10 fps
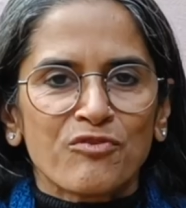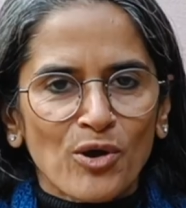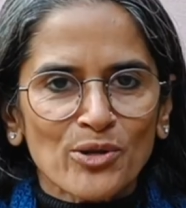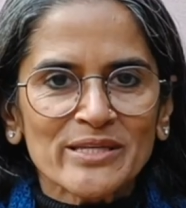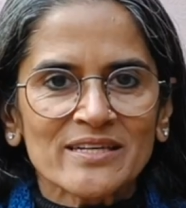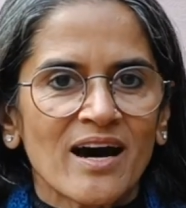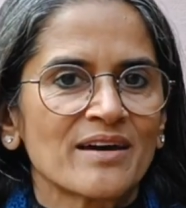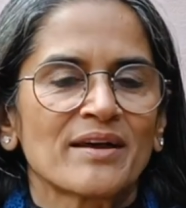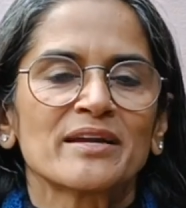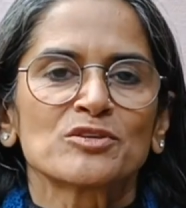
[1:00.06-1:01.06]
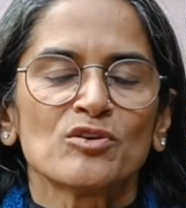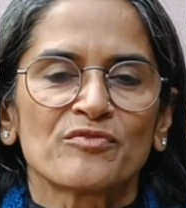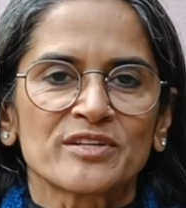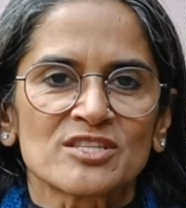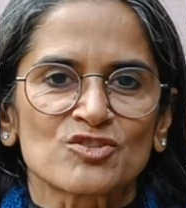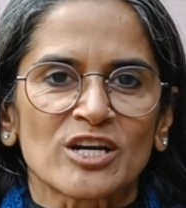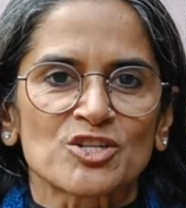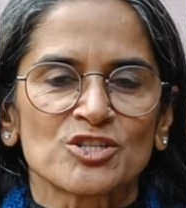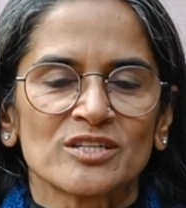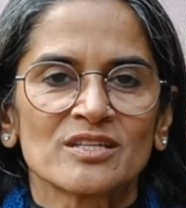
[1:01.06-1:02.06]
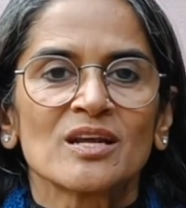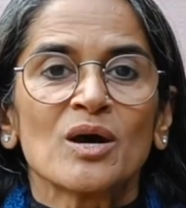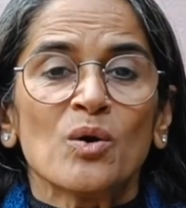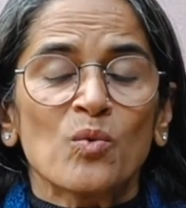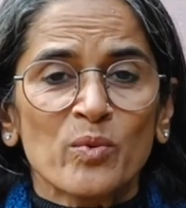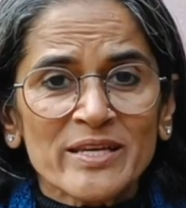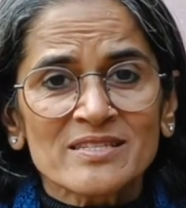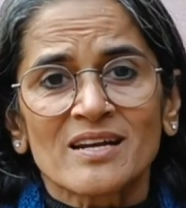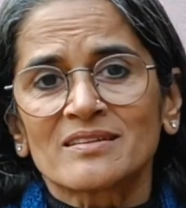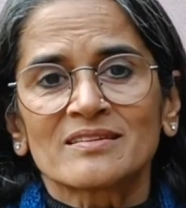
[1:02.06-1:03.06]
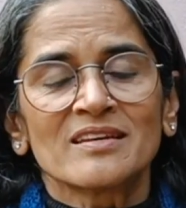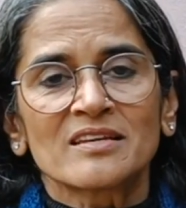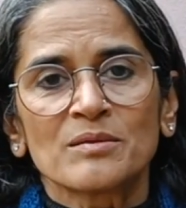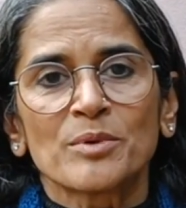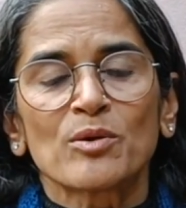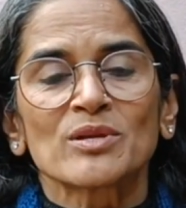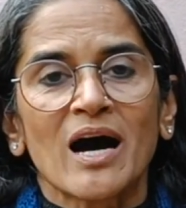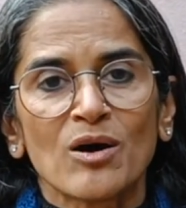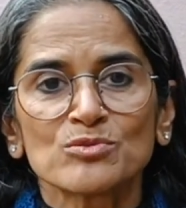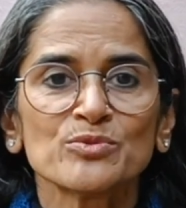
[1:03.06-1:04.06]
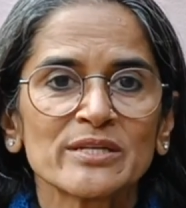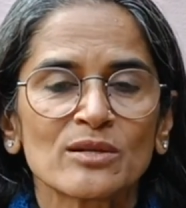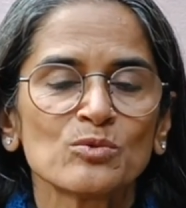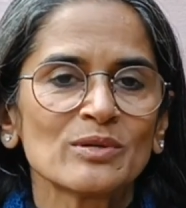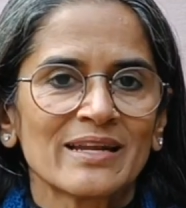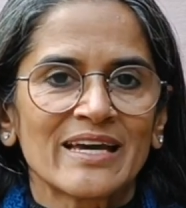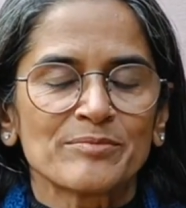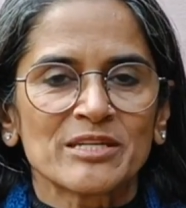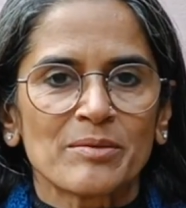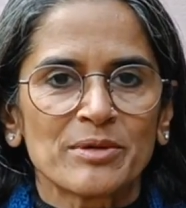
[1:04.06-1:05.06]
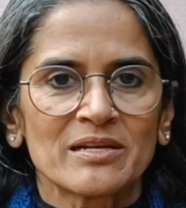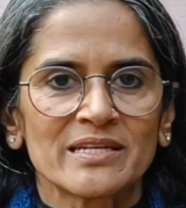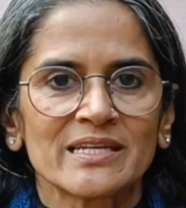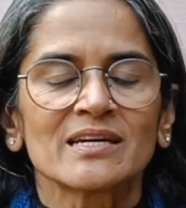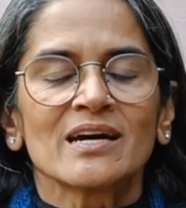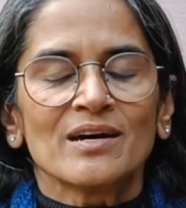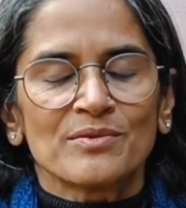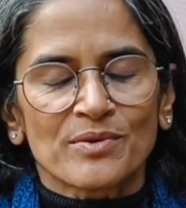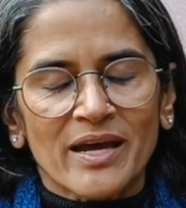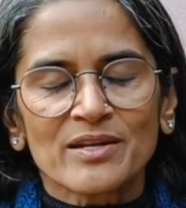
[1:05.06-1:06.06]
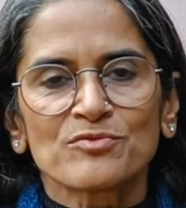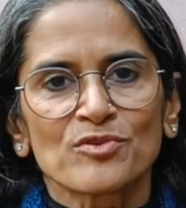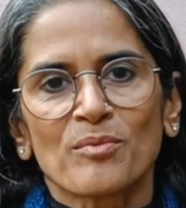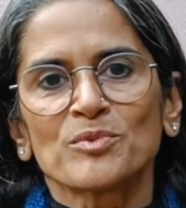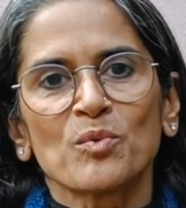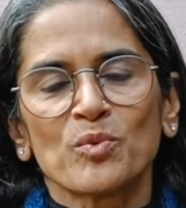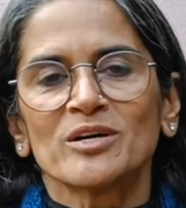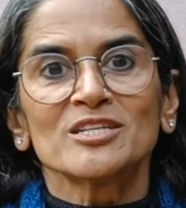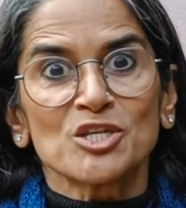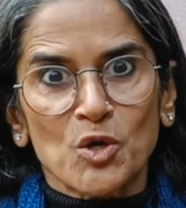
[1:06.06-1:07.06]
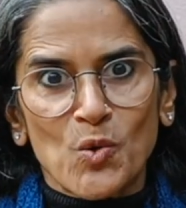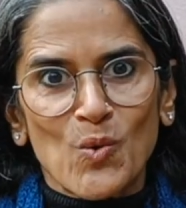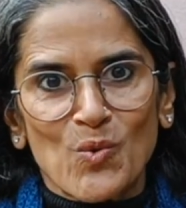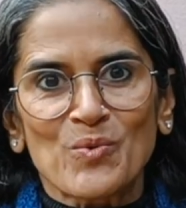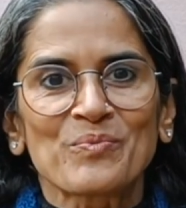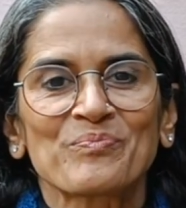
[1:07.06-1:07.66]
Following the hierarchy of construction, we started thinking about how to include lime in our building right from the word go.